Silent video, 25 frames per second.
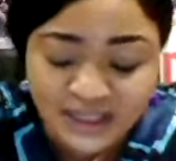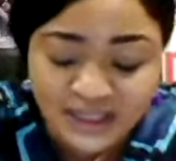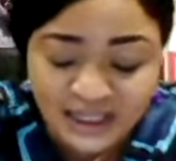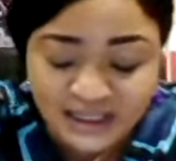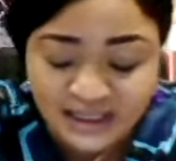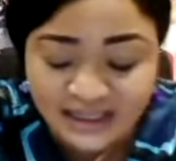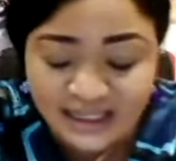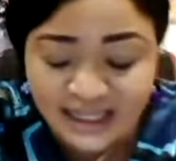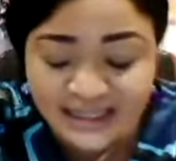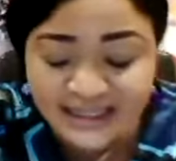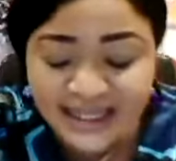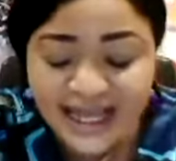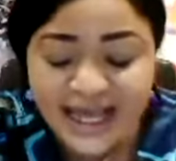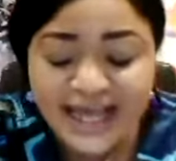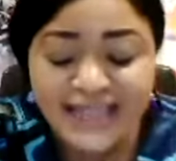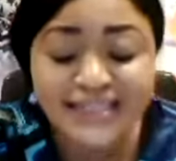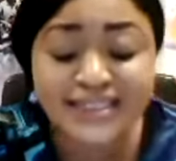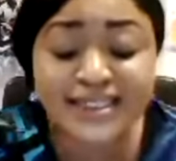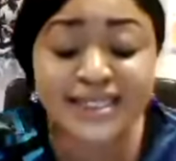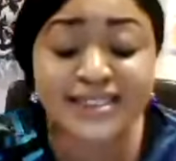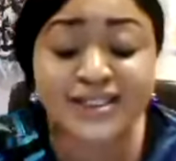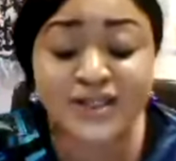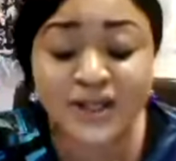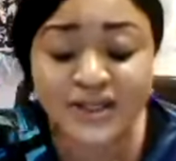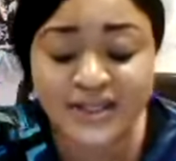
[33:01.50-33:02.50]
14, 6,
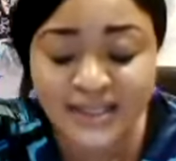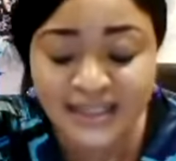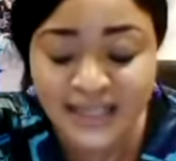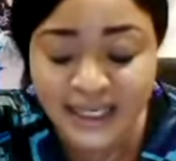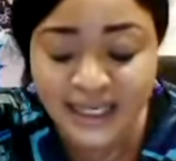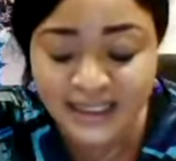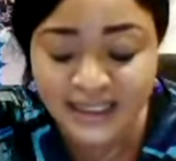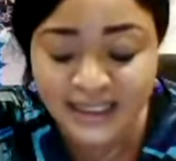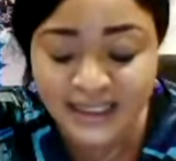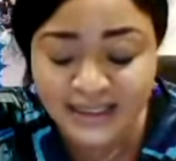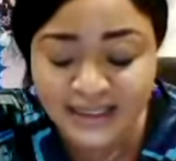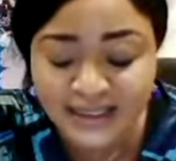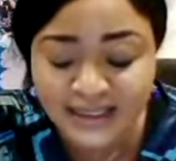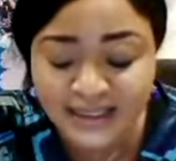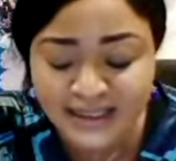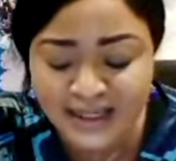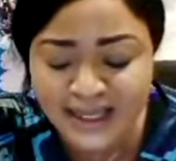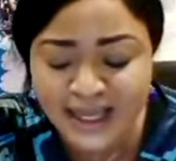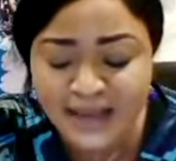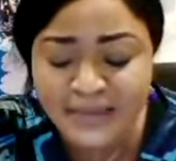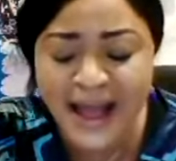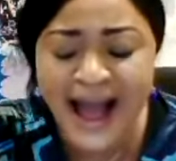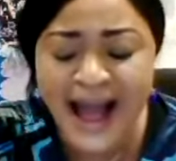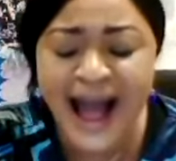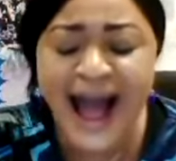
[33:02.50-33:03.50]
Jesus said to
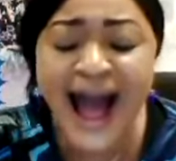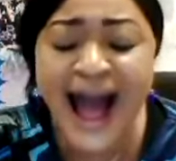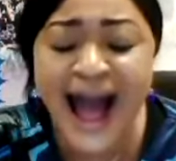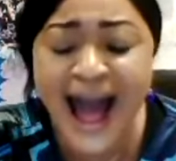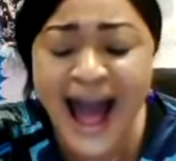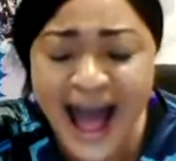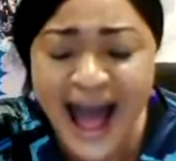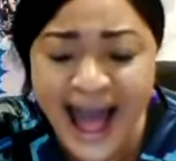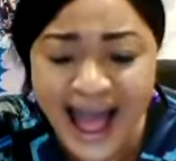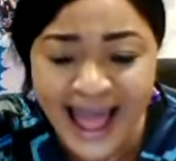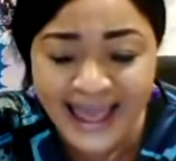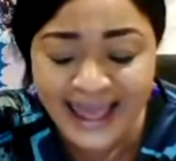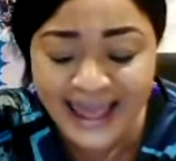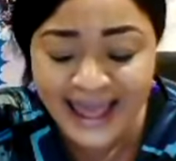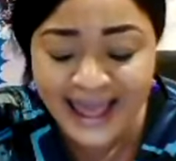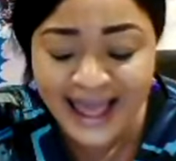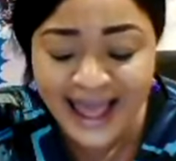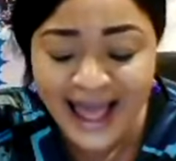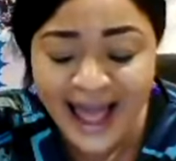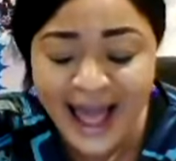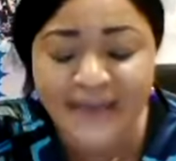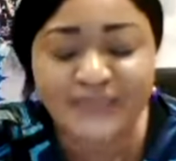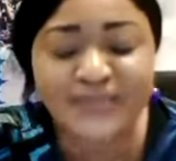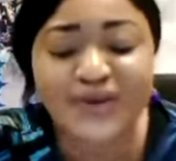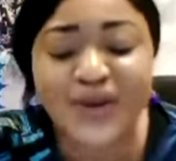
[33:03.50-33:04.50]
him, I
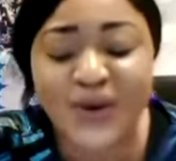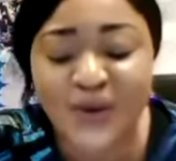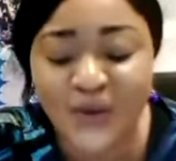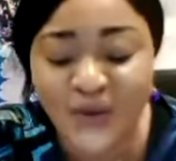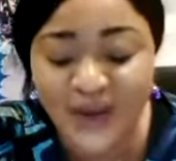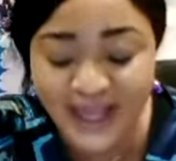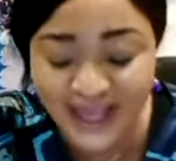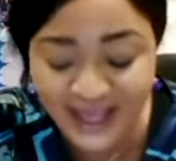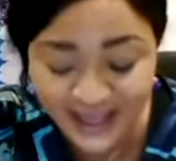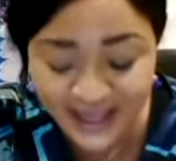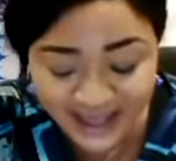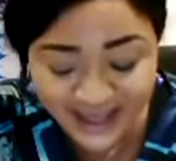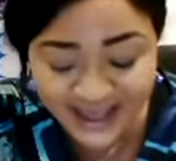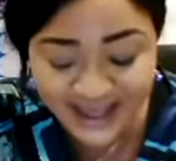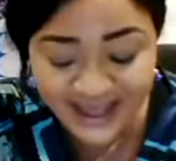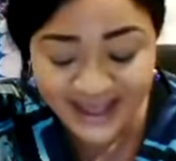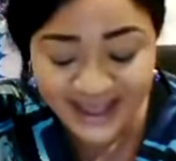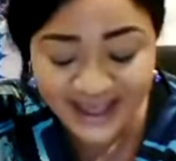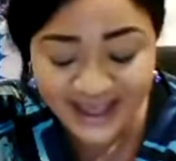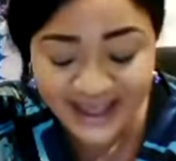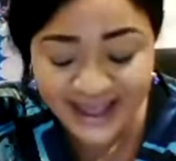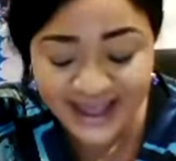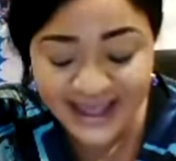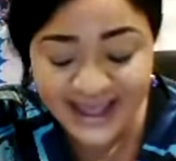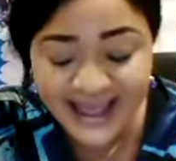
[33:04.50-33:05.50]
am the way.
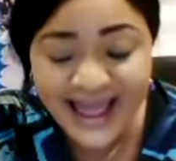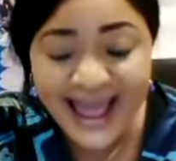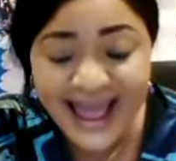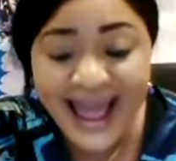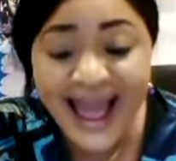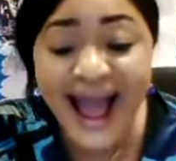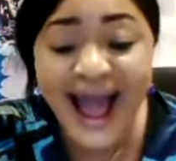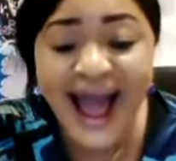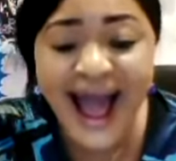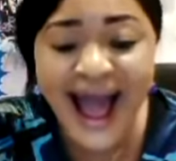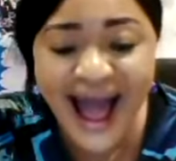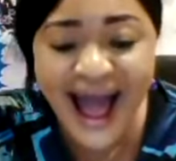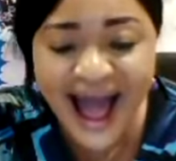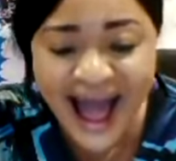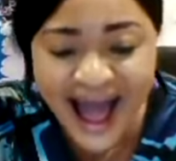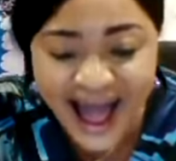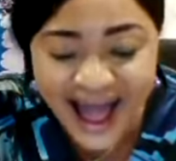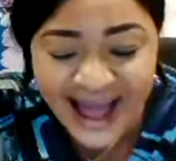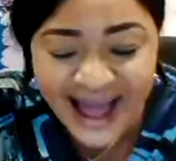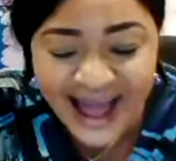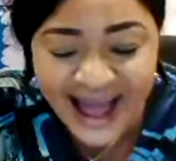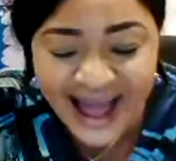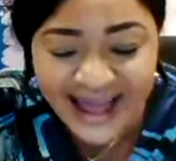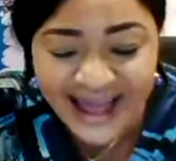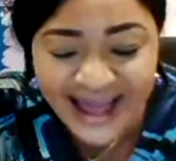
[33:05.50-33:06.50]

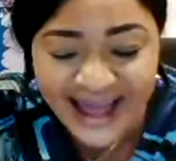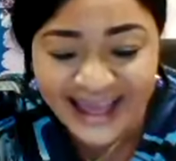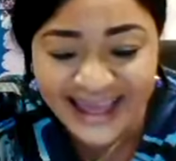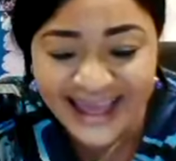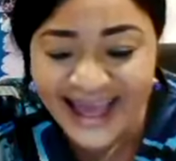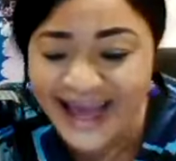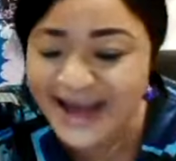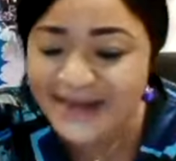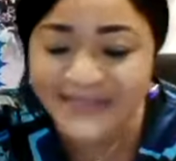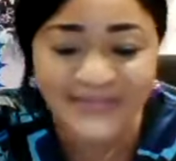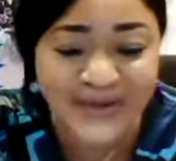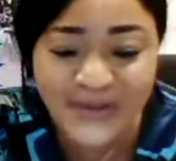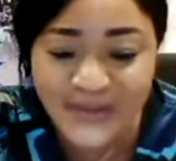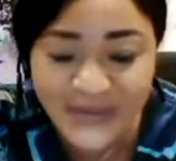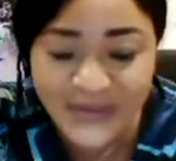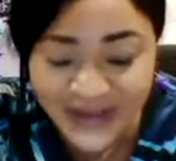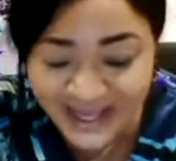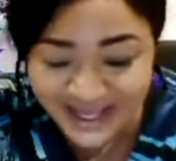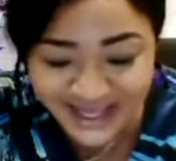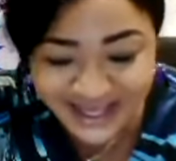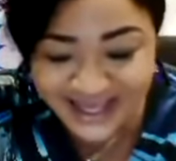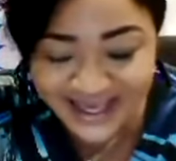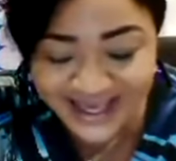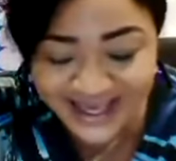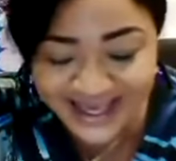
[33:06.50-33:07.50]
I am the
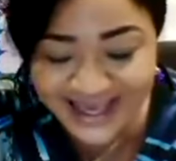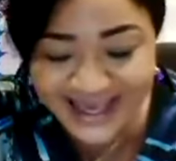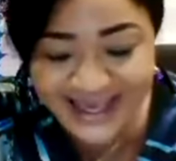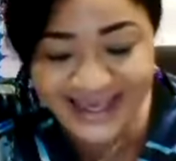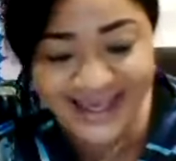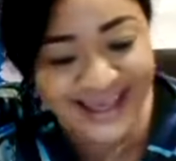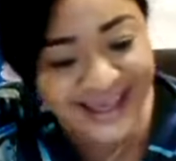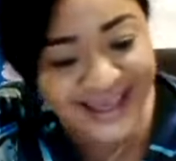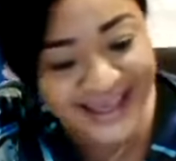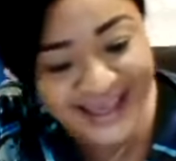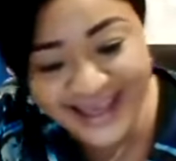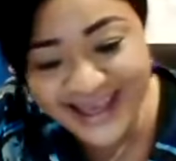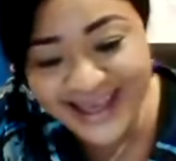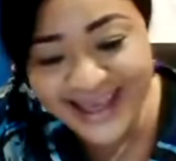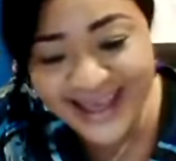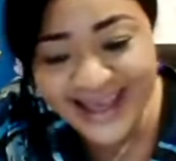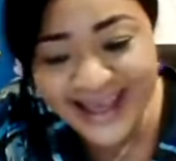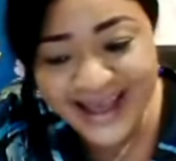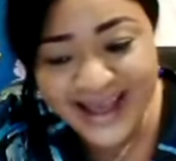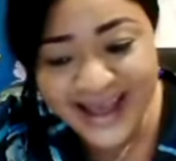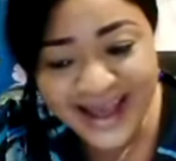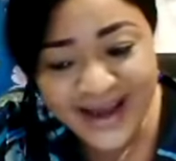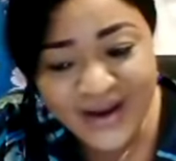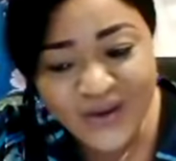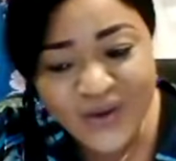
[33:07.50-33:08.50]
way. Hey,
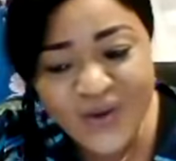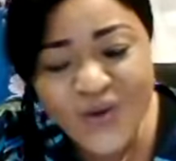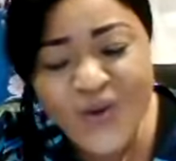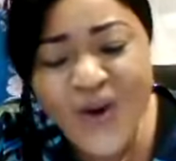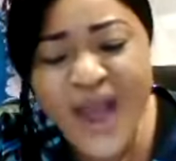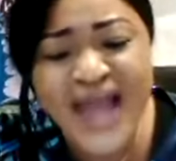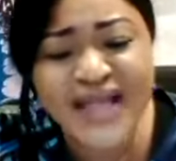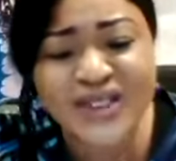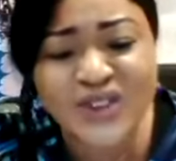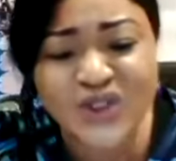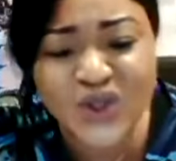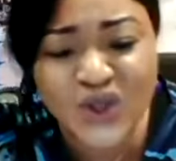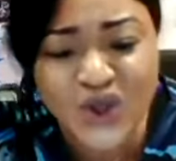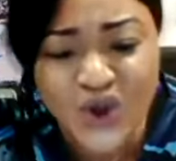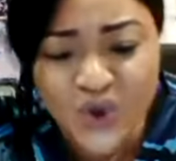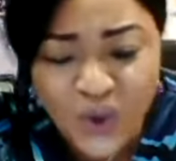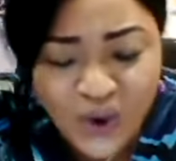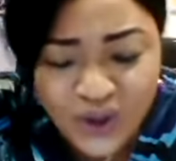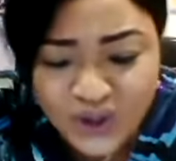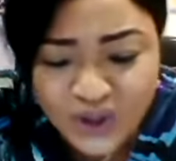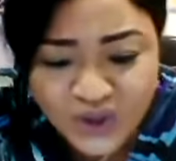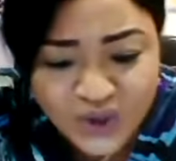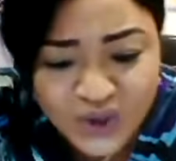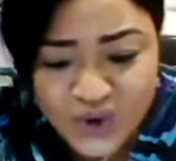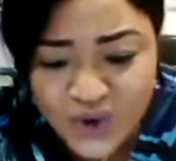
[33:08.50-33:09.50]
where do
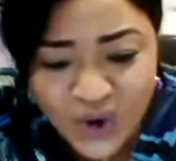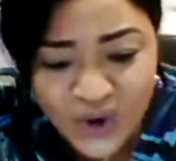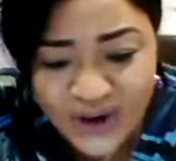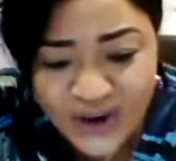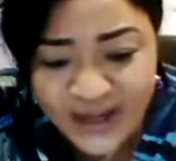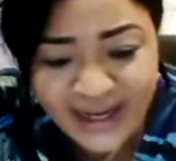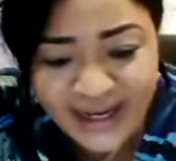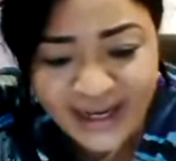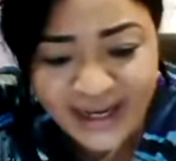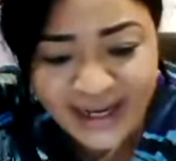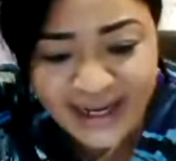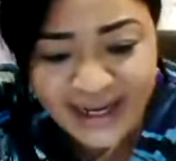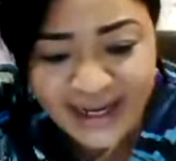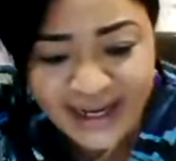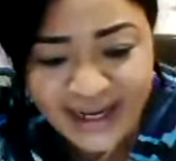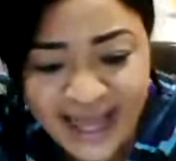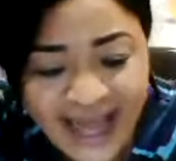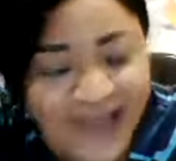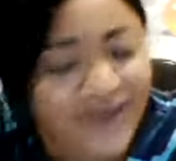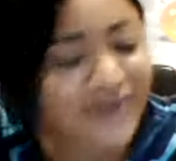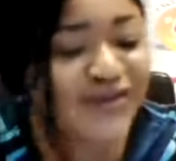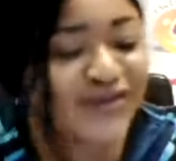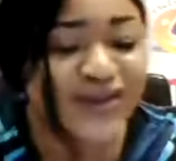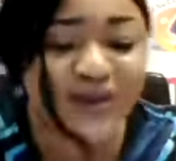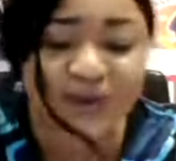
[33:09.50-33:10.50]
you want to go in
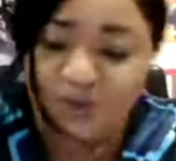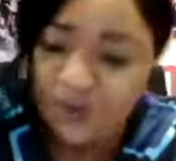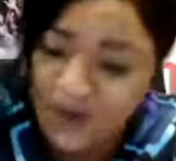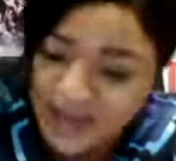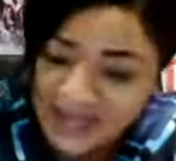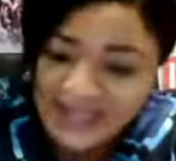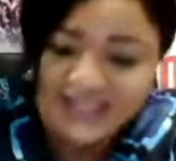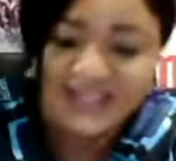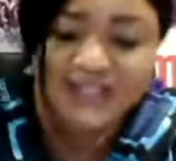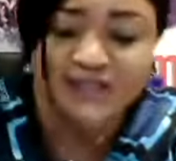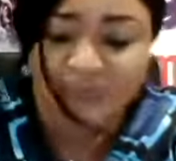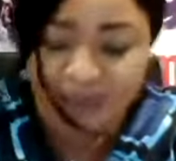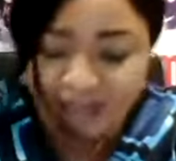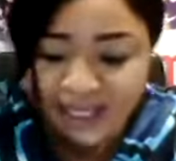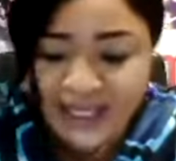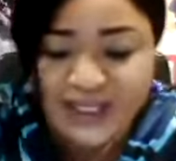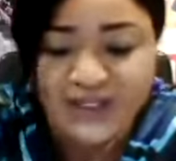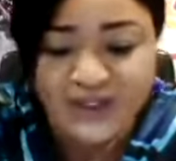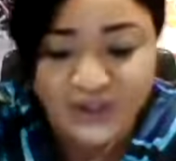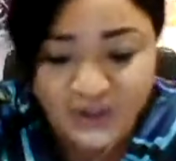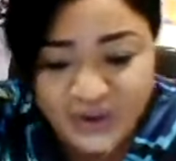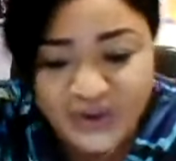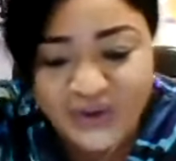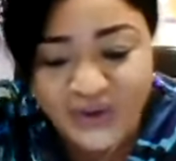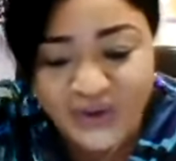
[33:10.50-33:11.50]
life? The way is
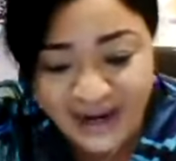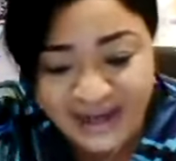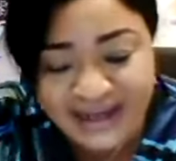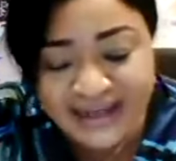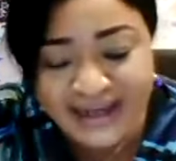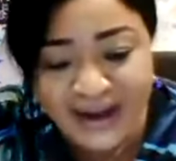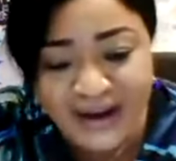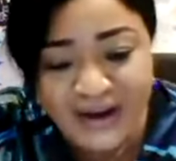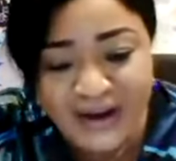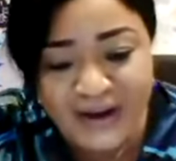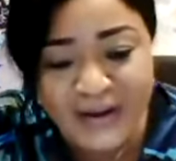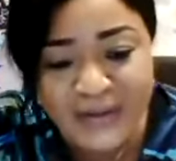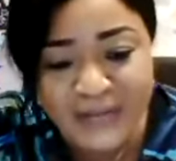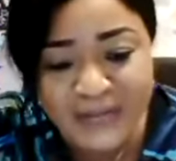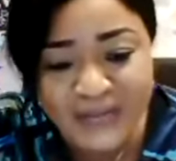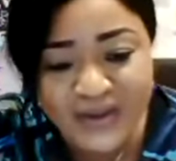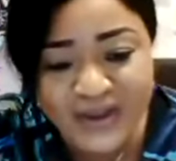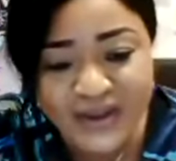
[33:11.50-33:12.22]
speaking to you right now.